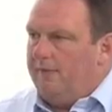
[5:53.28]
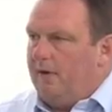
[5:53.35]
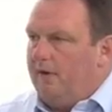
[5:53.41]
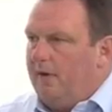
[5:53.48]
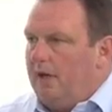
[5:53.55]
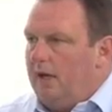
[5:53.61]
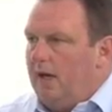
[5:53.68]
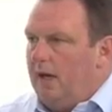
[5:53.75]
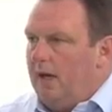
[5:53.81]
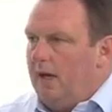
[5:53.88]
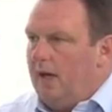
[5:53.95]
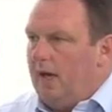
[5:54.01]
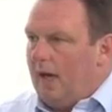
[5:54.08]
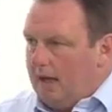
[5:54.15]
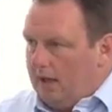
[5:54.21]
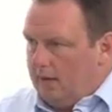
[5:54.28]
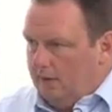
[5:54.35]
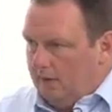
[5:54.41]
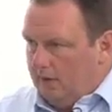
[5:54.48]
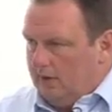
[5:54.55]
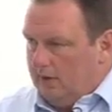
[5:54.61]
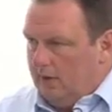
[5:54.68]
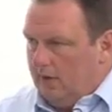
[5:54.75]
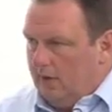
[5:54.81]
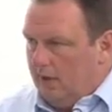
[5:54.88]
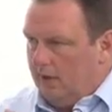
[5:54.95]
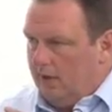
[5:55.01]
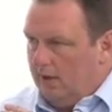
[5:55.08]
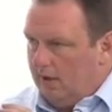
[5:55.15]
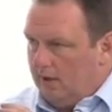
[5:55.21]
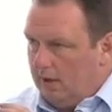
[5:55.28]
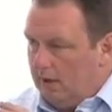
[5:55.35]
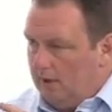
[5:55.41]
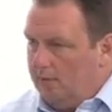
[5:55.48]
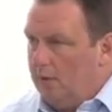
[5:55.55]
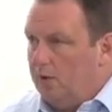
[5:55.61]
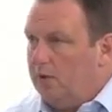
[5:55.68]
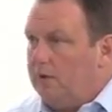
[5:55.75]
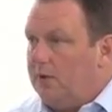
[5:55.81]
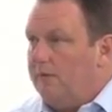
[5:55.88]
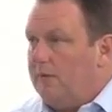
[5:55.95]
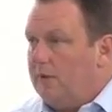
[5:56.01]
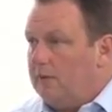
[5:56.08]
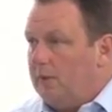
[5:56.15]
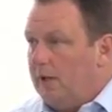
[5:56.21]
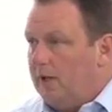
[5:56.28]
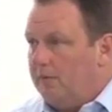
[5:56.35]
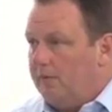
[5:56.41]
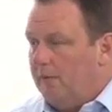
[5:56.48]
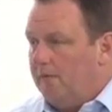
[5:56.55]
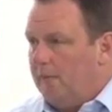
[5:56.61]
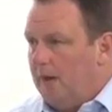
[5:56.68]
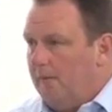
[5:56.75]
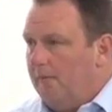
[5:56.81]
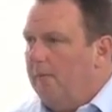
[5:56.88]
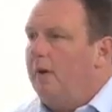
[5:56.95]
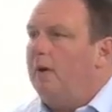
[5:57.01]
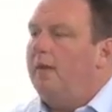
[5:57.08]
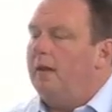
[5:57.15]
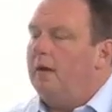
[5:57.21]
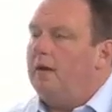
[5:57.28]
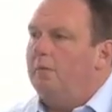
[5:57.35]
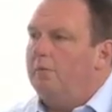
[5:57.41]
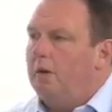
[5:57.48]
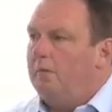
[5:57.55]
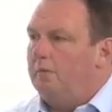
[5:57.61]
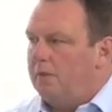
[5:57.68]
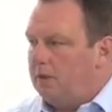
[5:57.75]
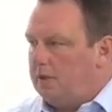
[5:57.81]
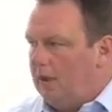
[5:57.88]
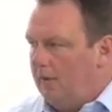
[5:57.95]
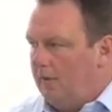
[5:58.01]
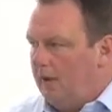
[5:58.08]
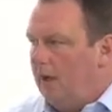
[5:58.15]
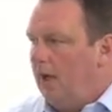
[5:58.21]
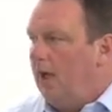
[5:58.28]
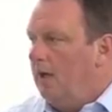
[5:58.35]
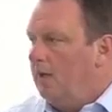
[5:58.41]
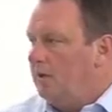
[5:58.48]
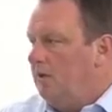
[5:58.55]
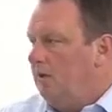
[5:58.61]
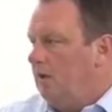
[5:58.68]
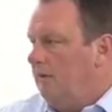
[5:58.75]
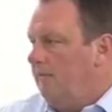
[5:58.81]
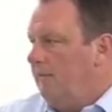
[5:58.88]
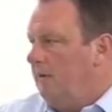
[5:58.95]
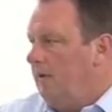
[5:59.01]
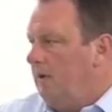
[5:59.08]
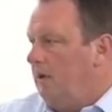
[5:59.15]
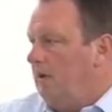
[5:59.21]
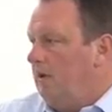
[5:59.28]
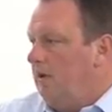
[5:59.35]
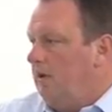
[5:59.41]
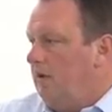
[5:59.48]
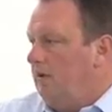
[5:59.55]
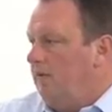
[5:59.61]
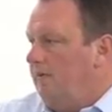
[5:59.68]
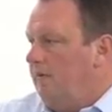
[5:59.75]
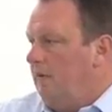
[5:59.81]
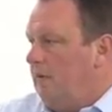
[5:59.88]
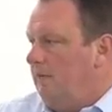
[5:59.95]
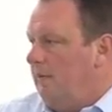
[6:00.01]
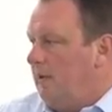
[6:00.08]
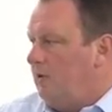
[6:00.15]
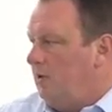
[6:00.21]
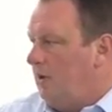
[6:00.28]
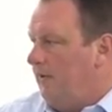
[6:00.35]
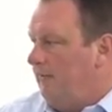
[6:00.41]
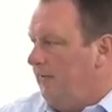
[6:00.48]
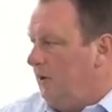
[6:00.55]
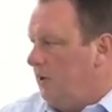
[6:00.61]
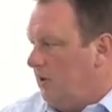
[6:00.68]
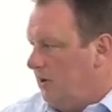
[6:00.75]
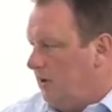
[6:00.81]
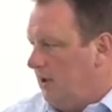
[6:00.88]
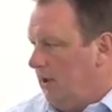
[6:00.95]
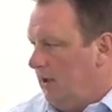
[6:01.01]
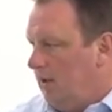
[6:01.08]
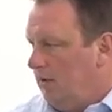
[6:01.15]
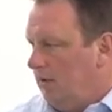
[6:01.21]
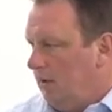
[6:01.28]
very accurate. They're a positive displacement pump that can pump a slurry. So you get a very volumetric efficiency.